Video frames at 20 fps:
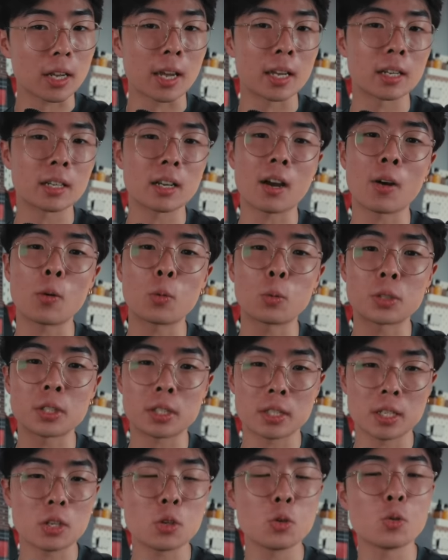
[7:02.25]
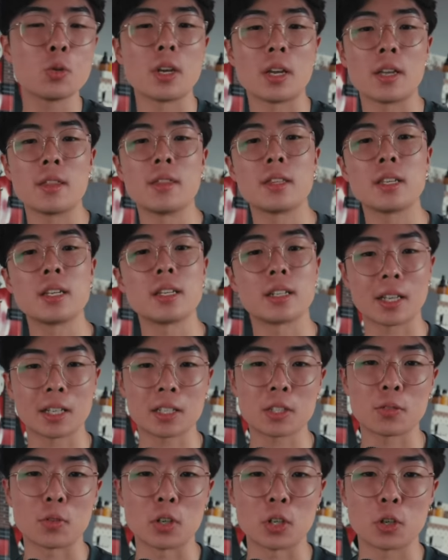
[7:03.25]
and I will see you in the
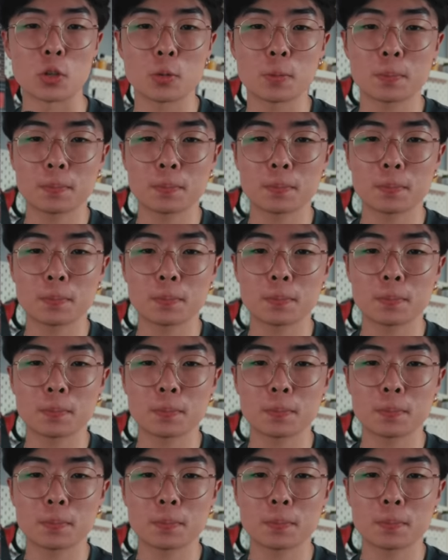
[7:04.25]
next video.